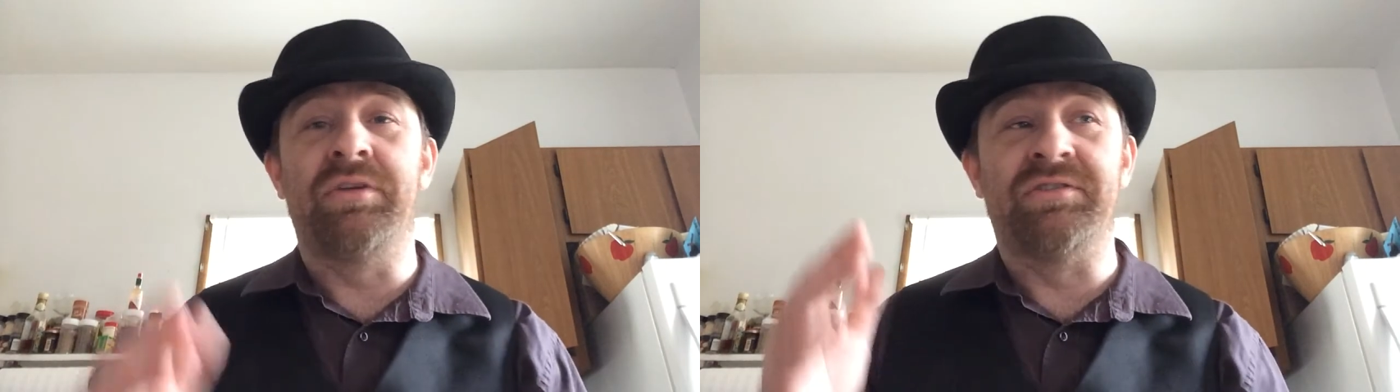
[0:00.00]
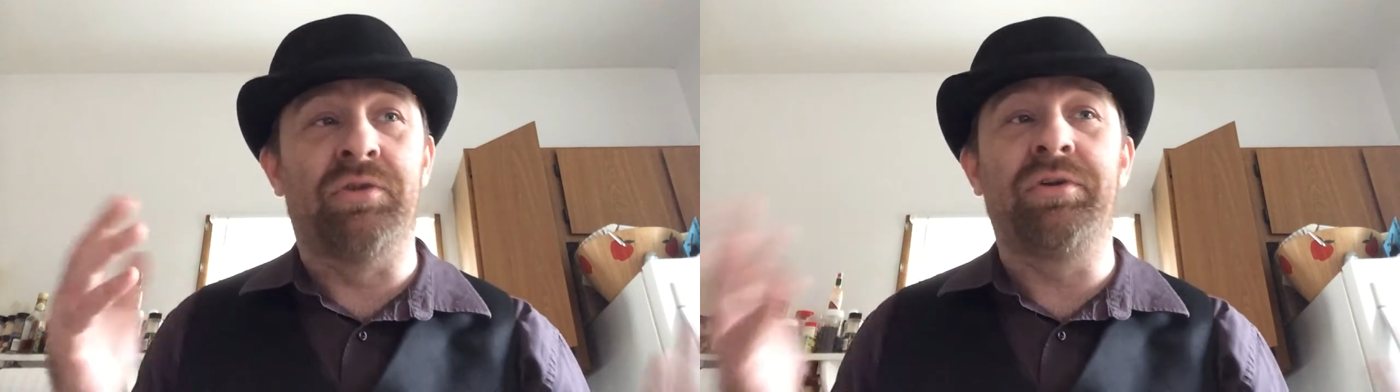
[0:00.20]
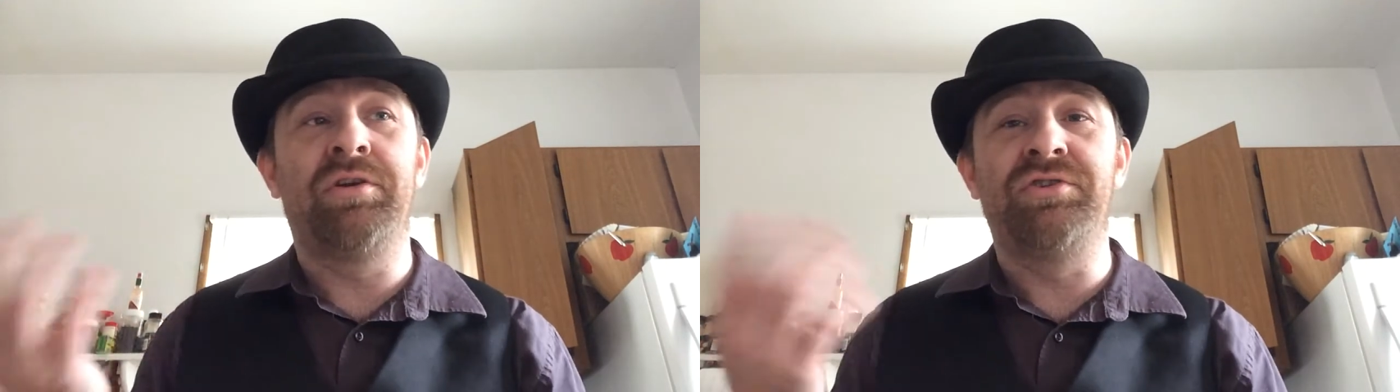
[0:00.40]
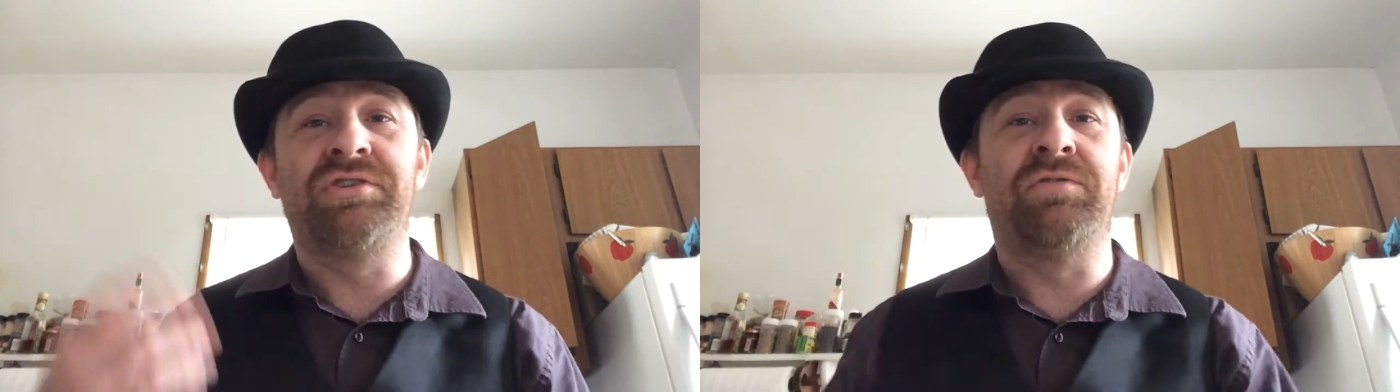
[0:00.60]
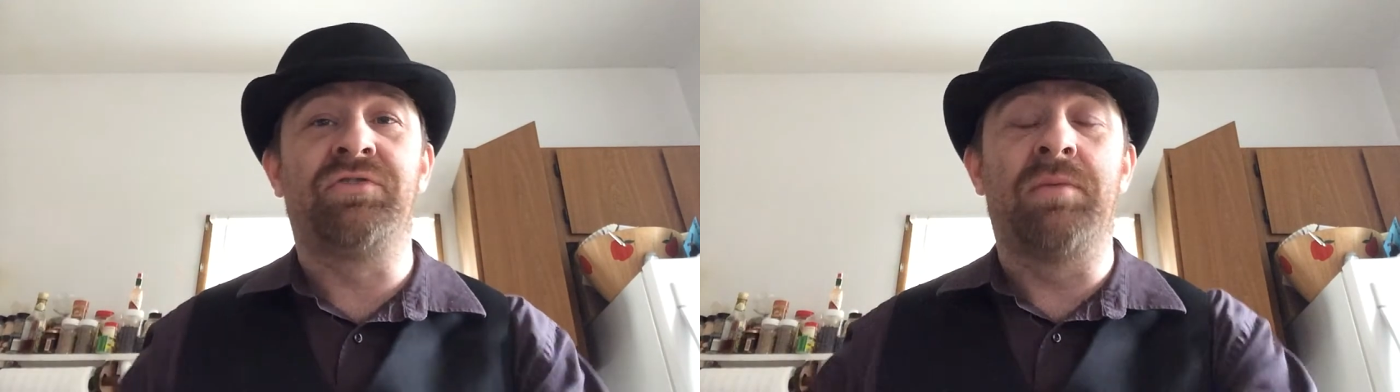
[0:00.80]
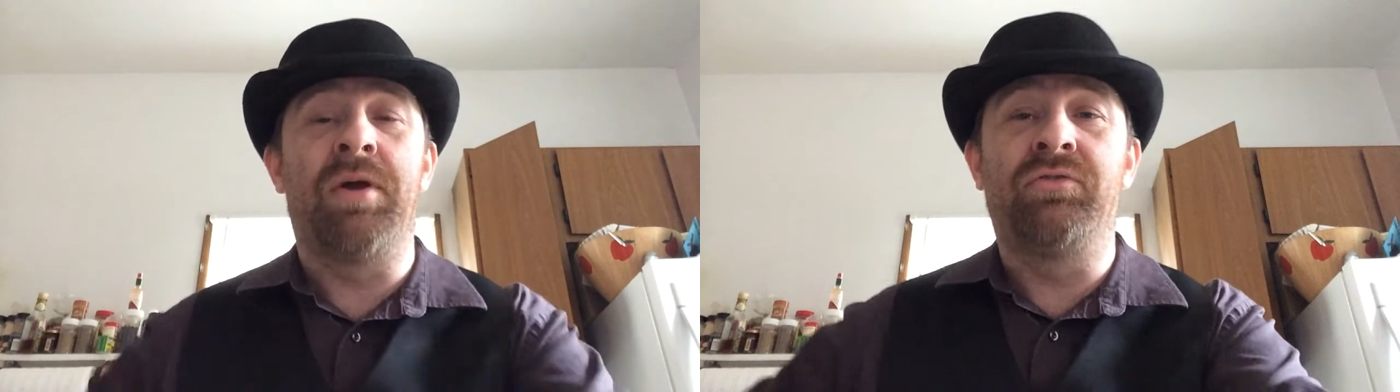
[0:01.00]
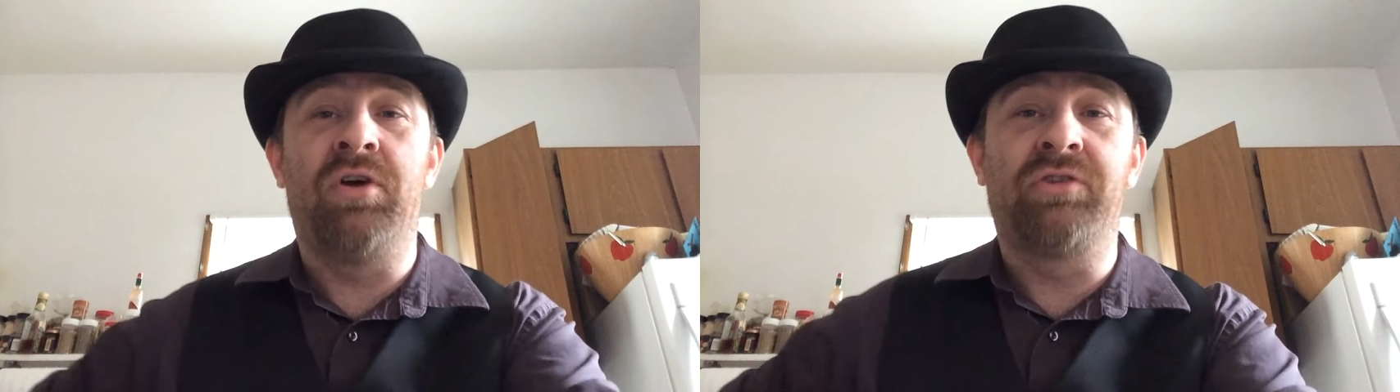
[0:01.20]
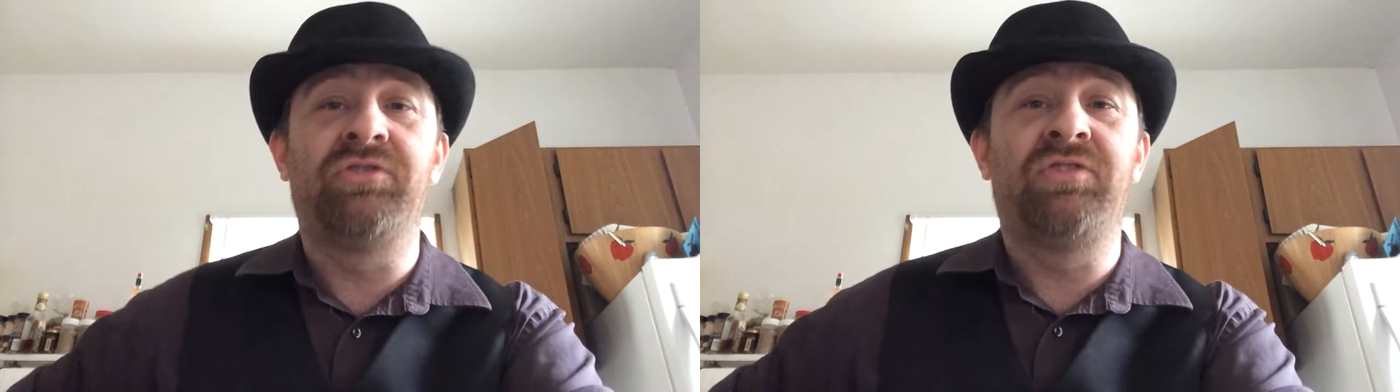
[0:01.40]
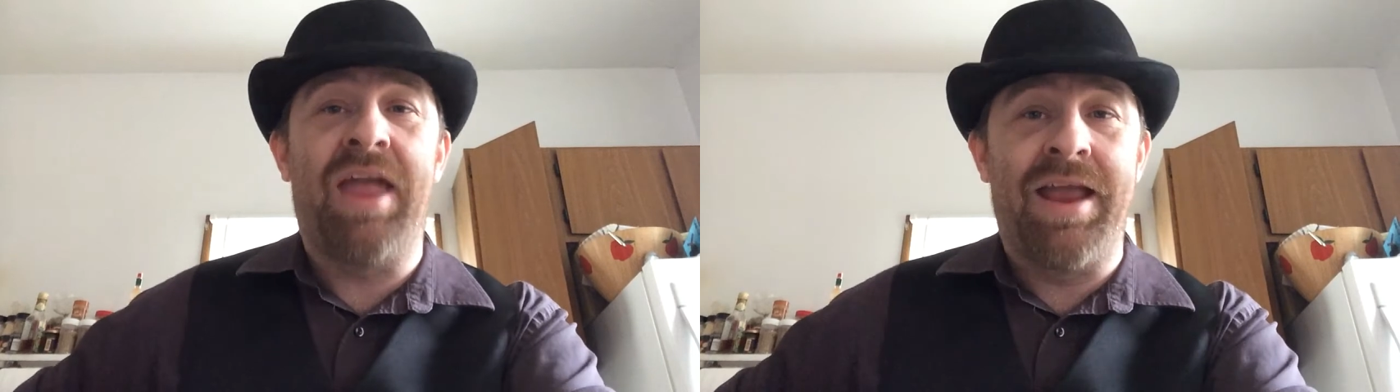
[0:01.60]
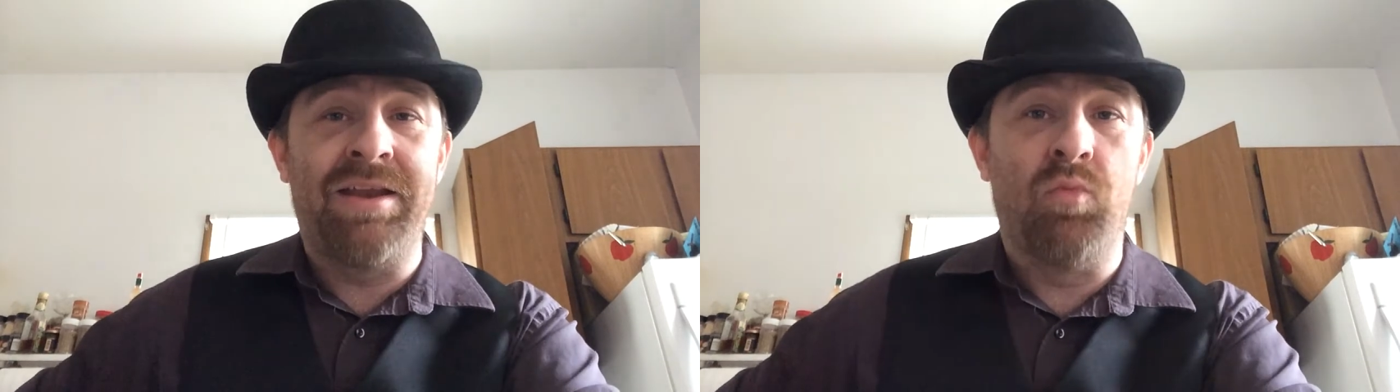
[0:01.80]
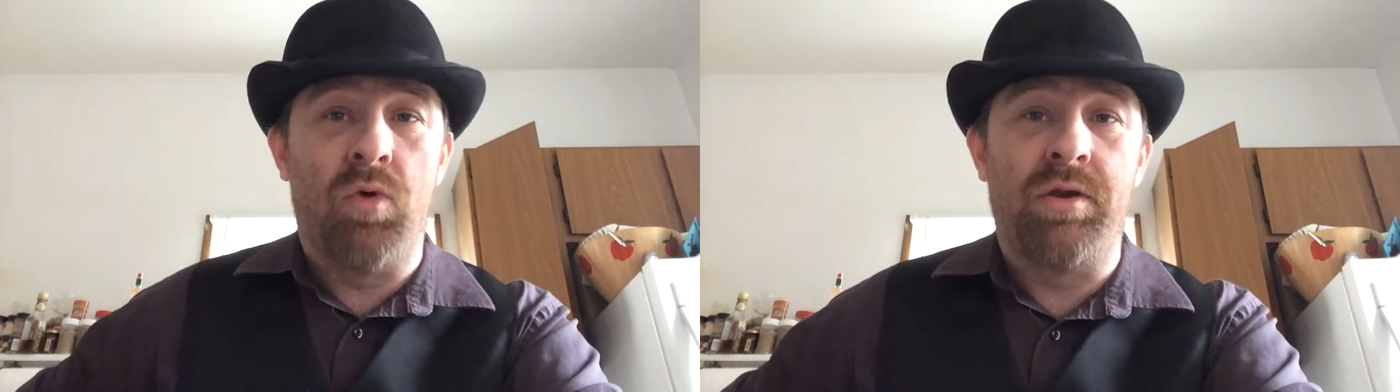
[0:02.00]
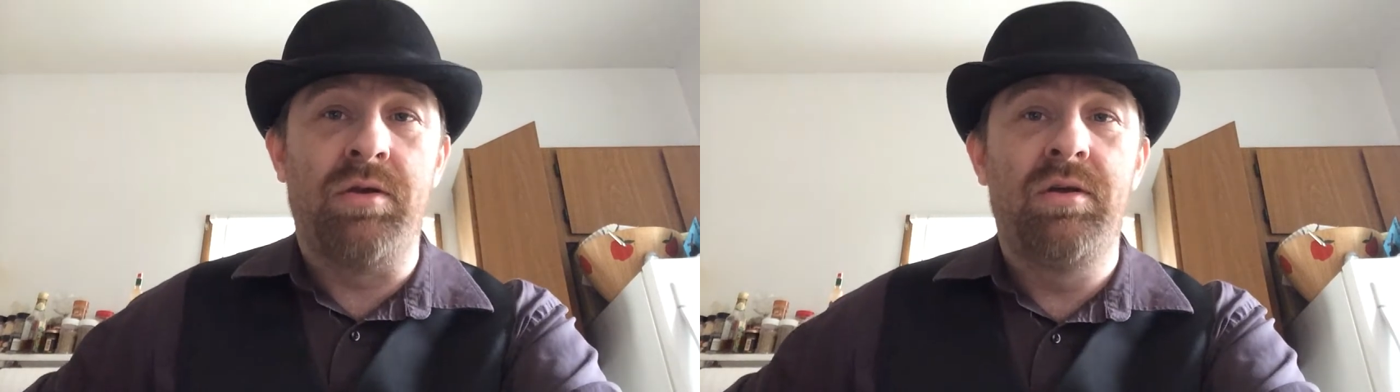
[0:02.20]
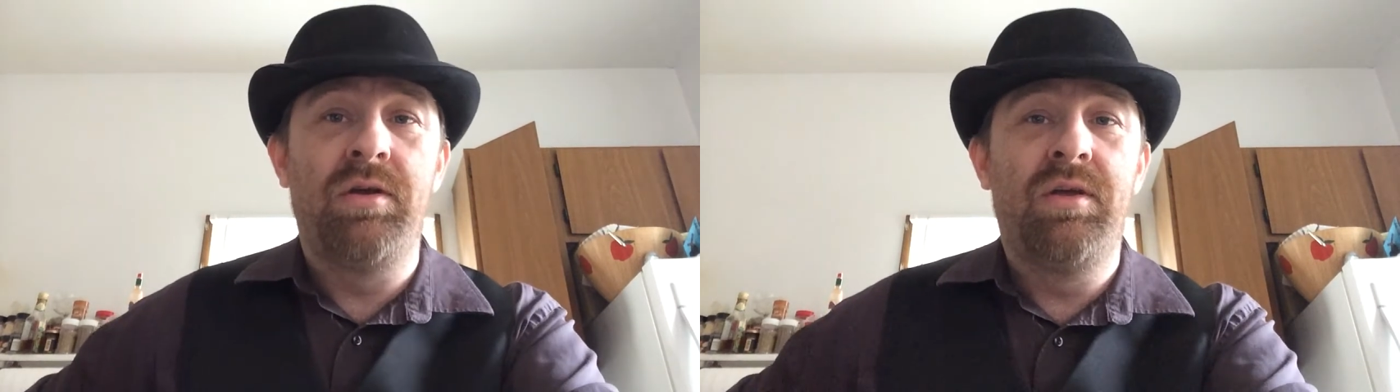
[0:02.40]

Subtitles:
He's the only editor-in-chief who's come out and talked to anyone